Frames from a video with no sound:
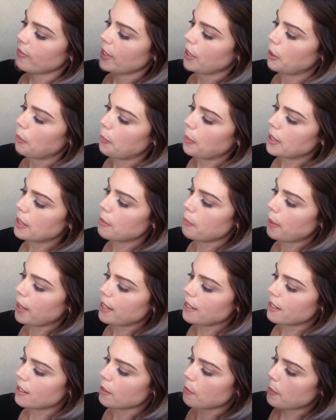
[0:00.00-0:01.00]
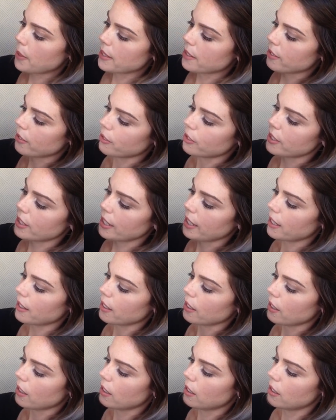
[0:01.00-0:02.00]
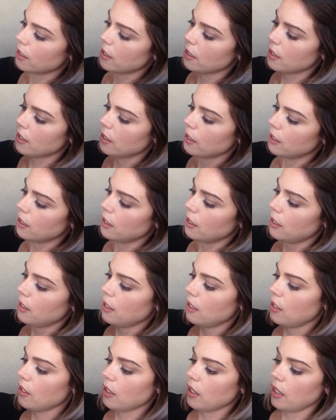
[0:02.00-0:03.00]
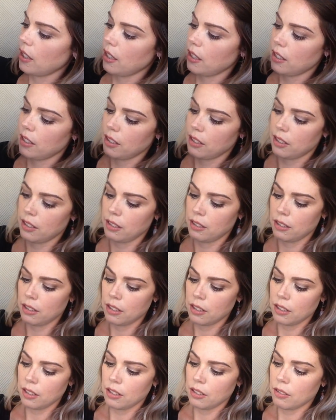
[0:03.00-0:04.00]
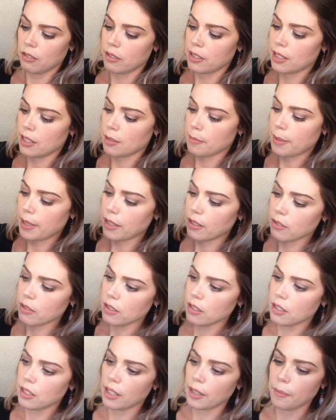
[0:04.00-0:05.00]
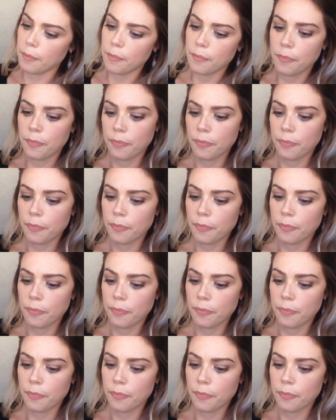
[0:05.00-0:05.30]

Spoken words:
Help us piece the puzzle together. Okay. Is it the back one? Yep.